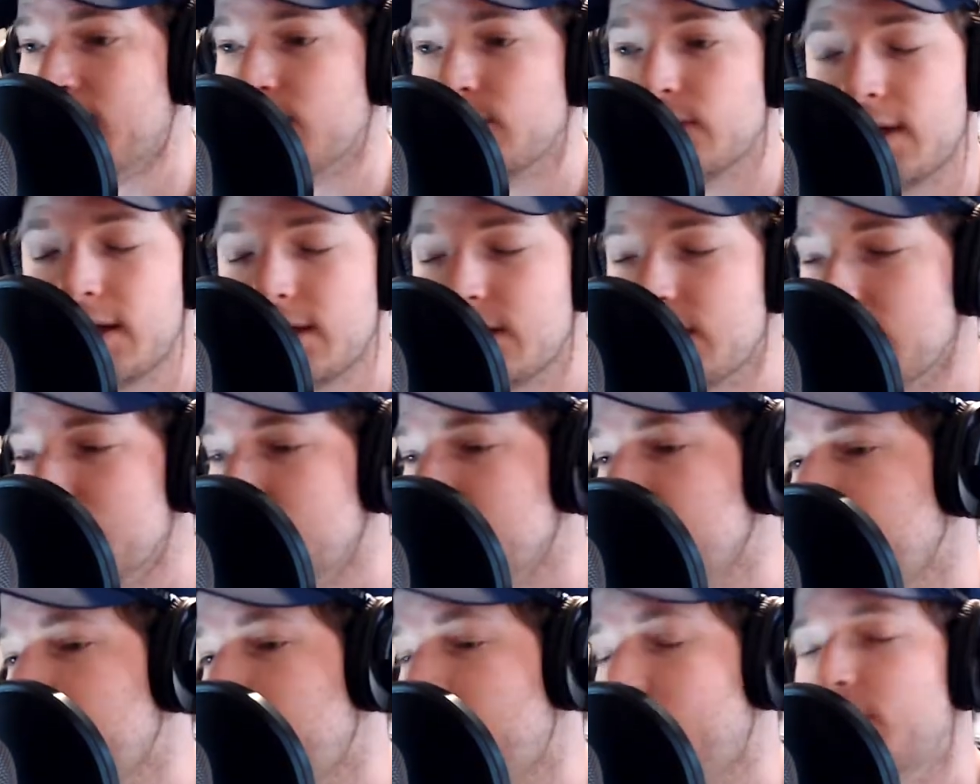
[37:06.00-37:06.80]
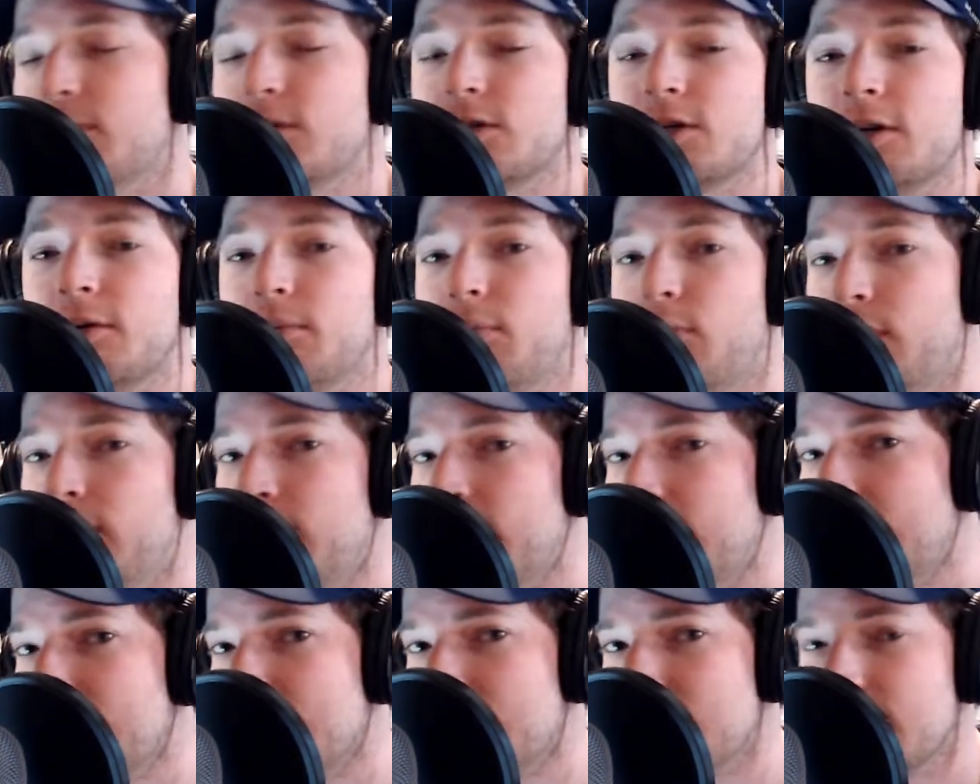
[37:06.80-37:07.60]
ACC championship,
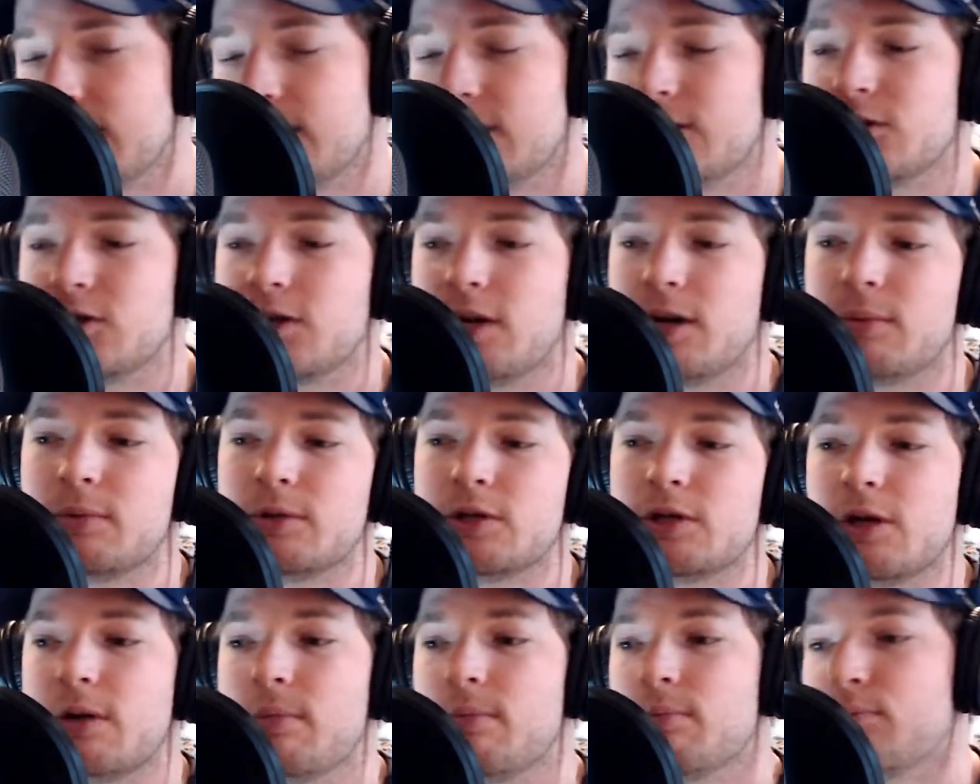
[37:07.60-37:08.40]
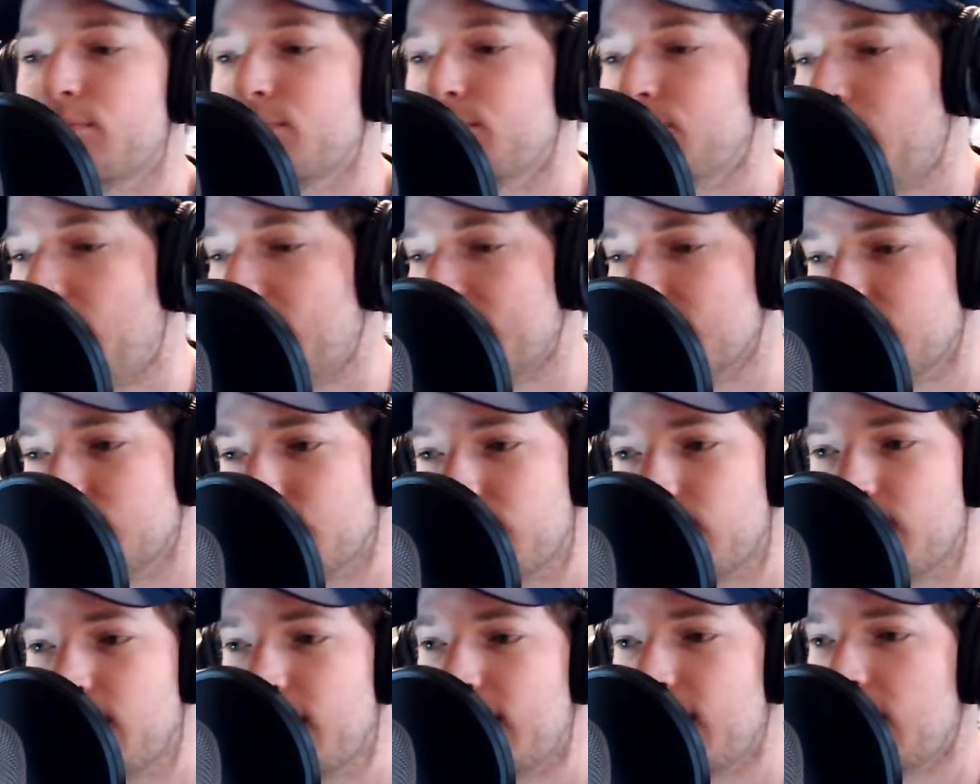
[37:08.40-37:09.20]
win an ACC championship,
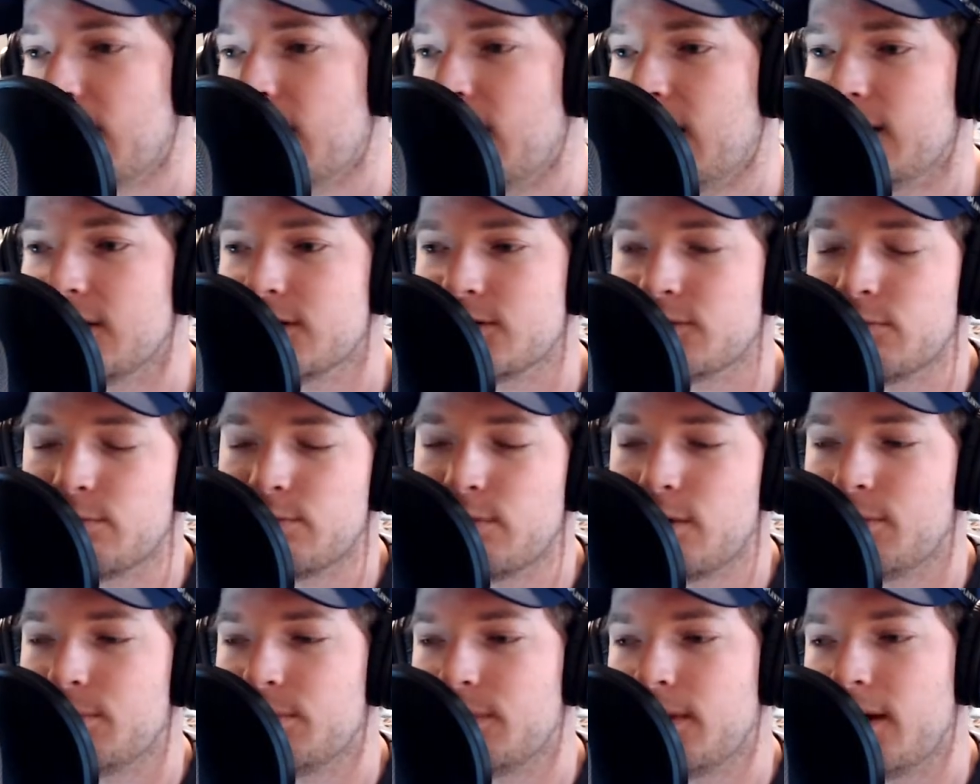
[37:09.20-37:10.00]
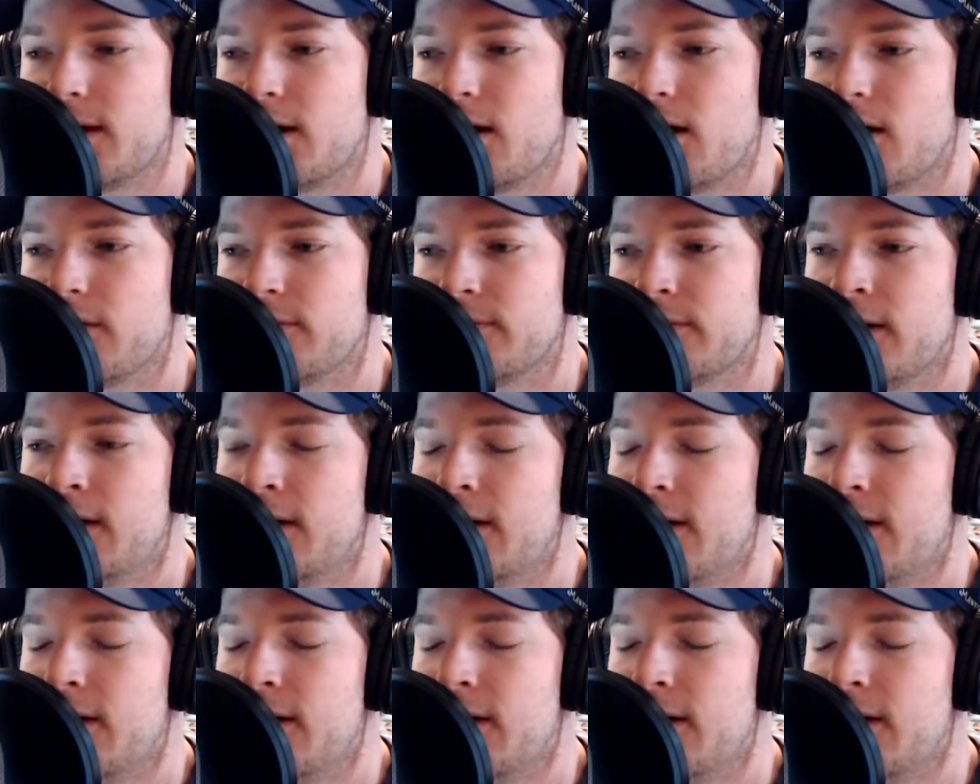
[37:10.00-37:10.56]
possibly make a college football playoff.